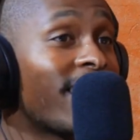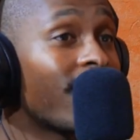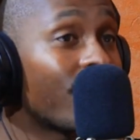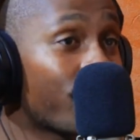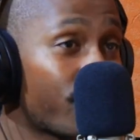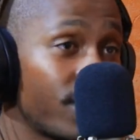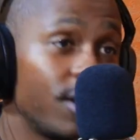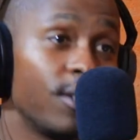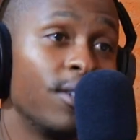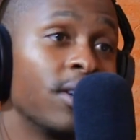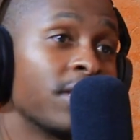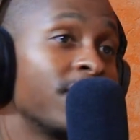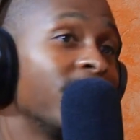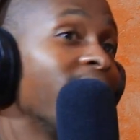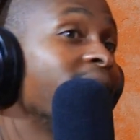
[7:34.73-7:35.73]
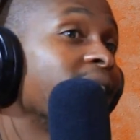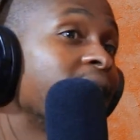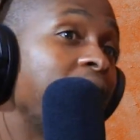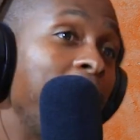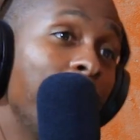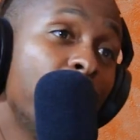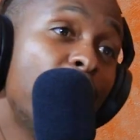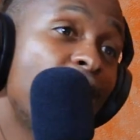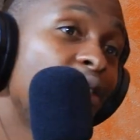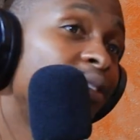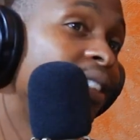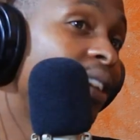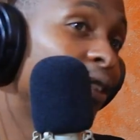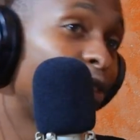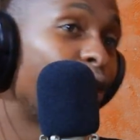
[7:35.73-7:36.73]
different, Knox. He
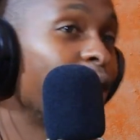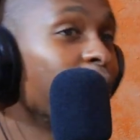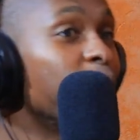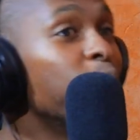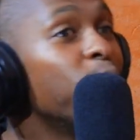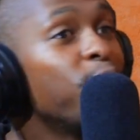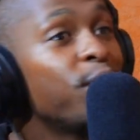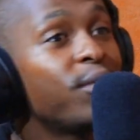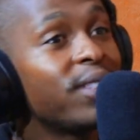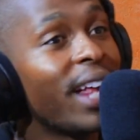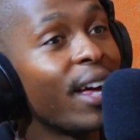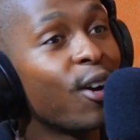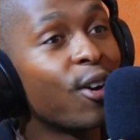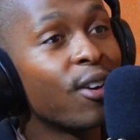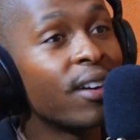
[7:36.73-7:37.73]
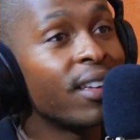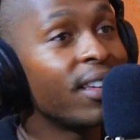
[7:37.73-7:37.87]
moves different. He moves like